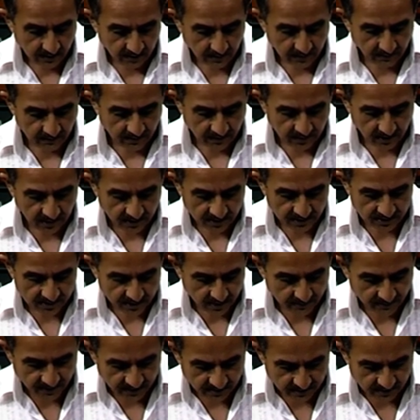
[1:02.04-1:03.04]
gave an
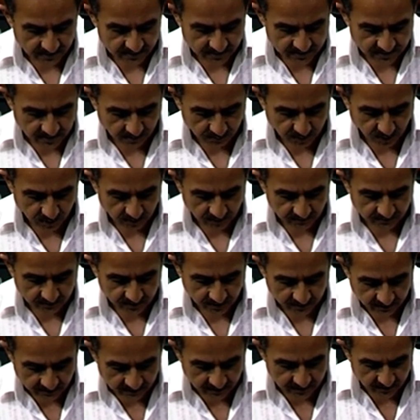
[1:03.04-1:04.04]
estimated support of
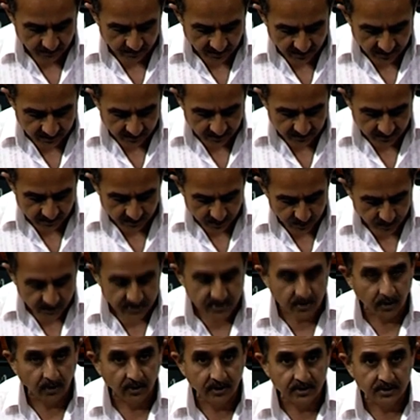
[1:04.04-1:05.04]
thirteen billion U
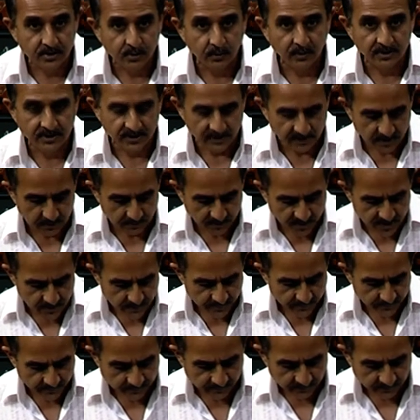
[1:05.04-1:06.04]
S dollars to our G D P.